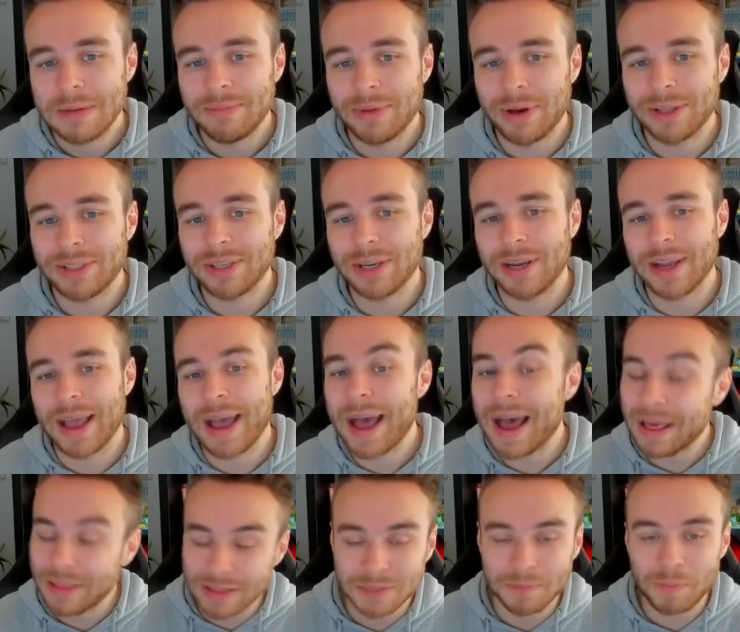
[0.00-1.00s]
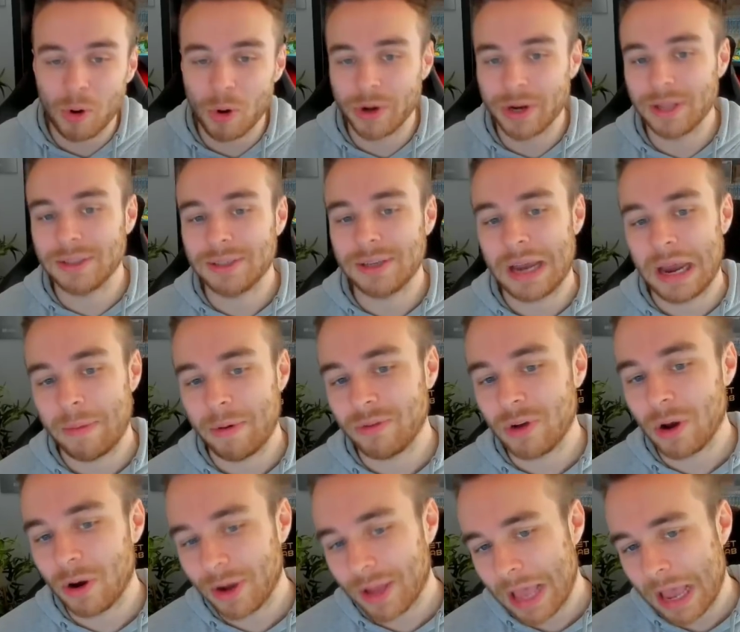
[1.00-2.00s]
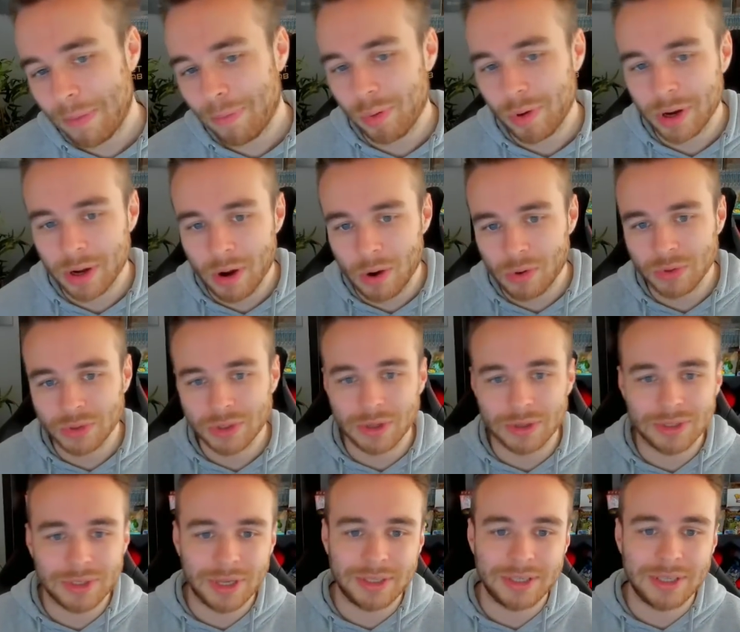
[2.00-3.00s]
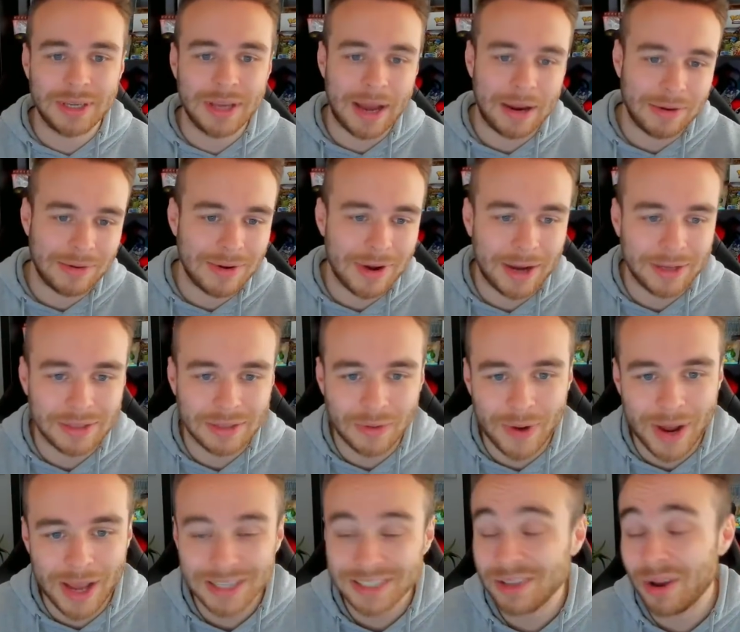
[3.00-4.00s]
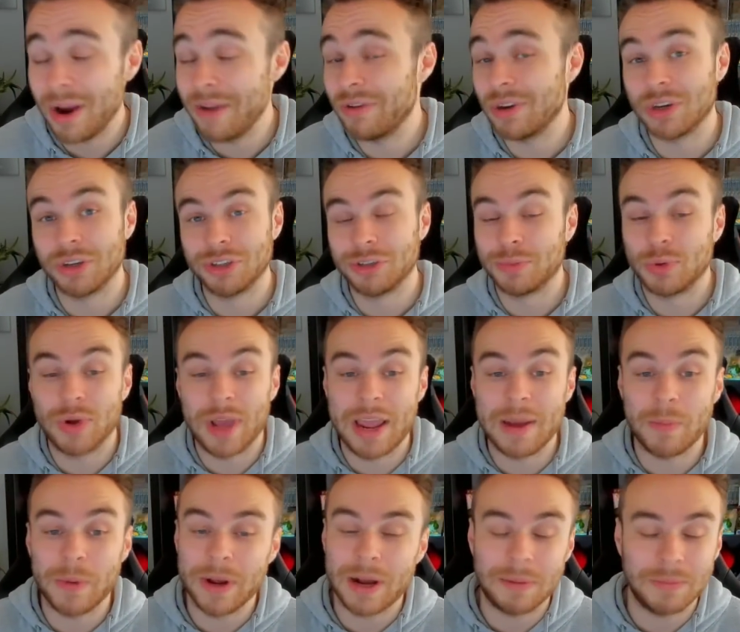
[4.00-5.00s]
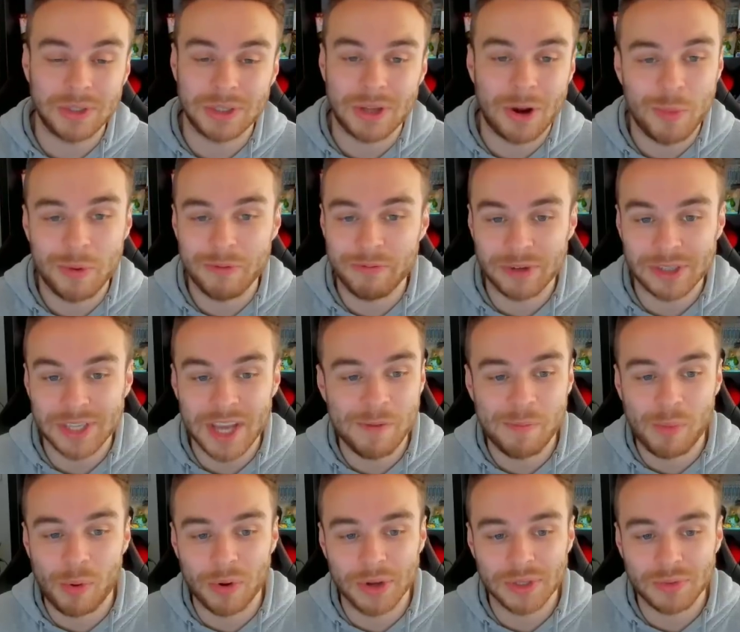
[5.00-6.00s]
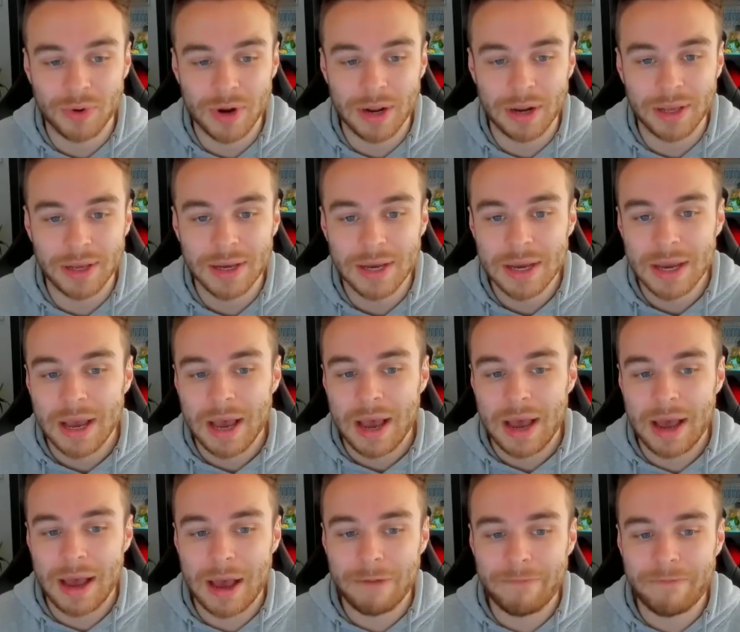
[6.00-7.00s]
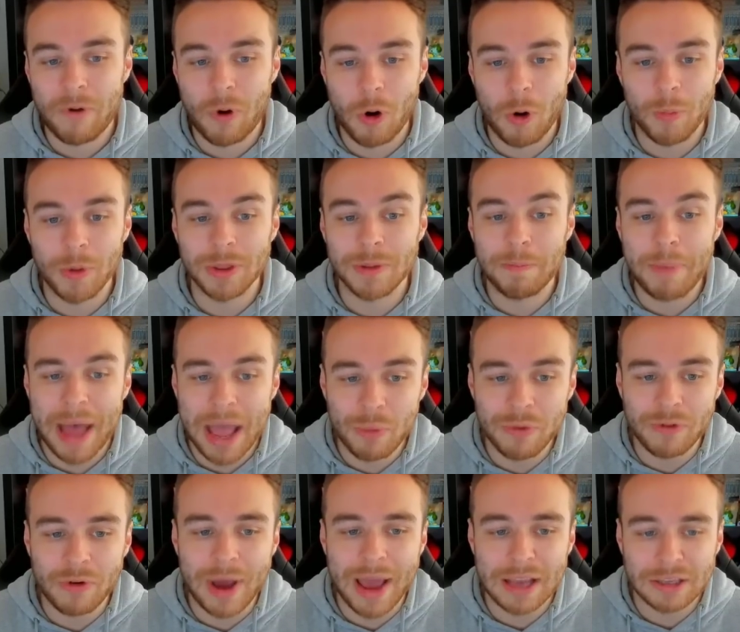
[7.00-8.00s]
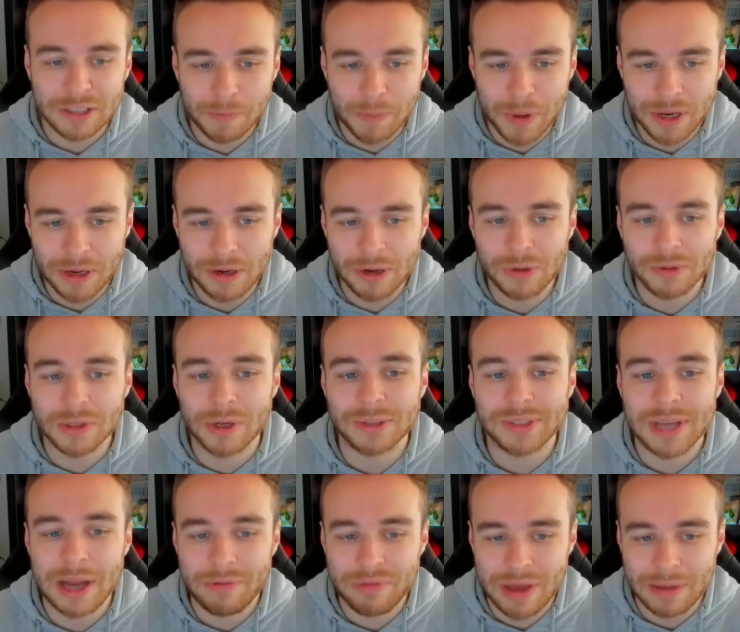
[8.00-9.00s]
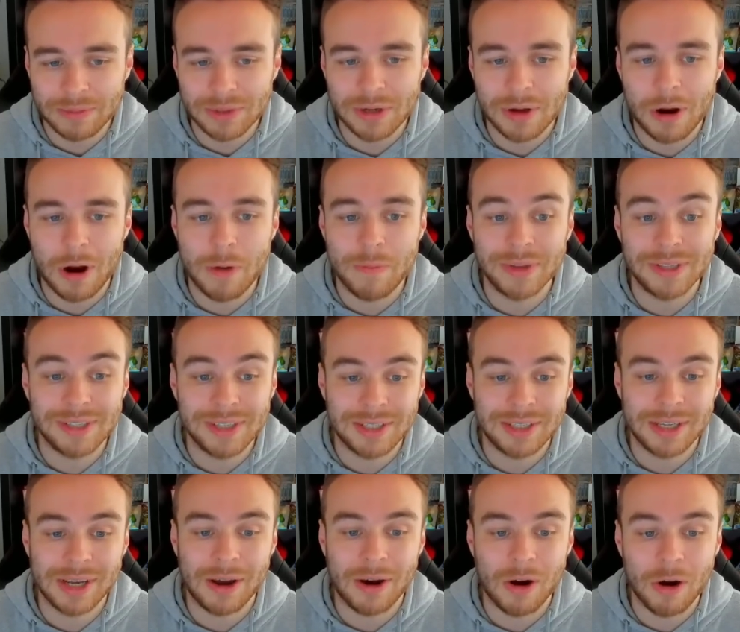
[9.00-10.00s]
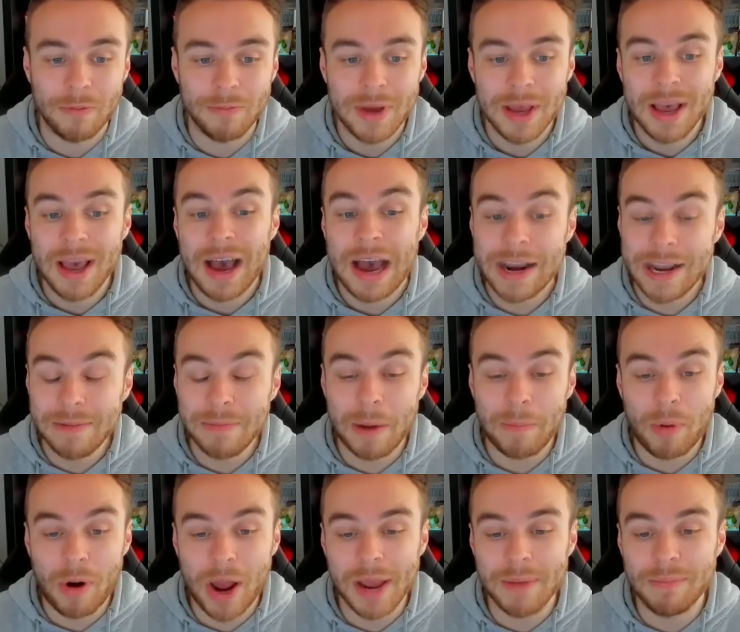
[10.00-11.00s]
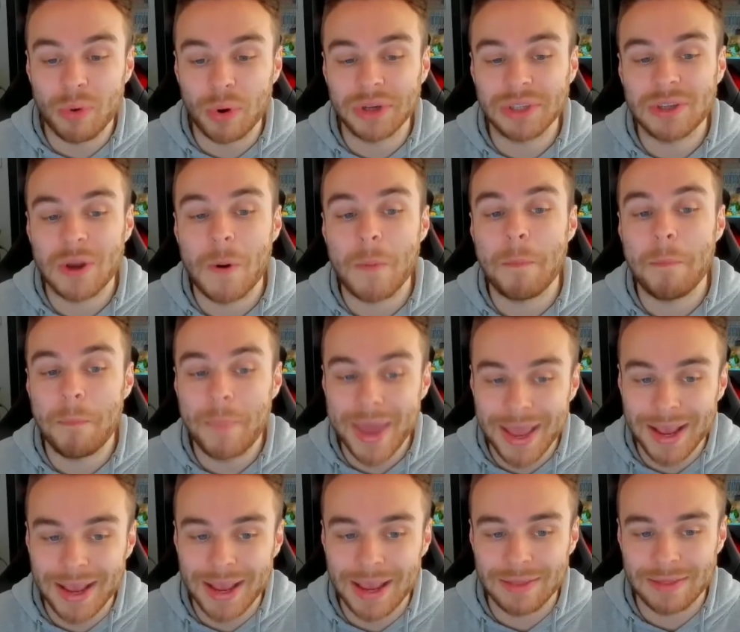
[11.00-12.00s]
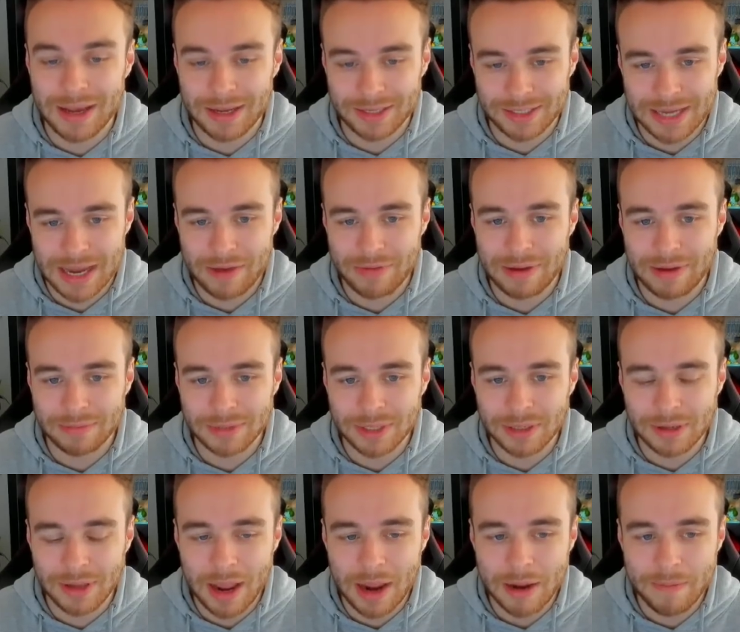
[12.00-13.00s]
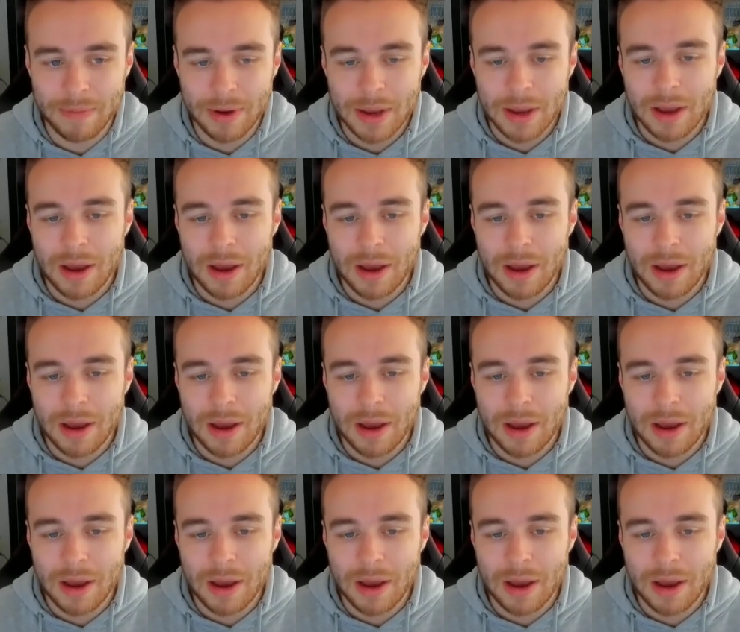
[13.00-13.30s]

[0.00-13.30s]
But yeah, at this point in time, I've got Kepa in goal, who's got City and United away. It's not even a good double game week. I'm just hoping for save points, really, for him. At the back, we've got Estepinion, who's got Southampton at home and City at home. I need my Brighton boys to go big in that Southampton game.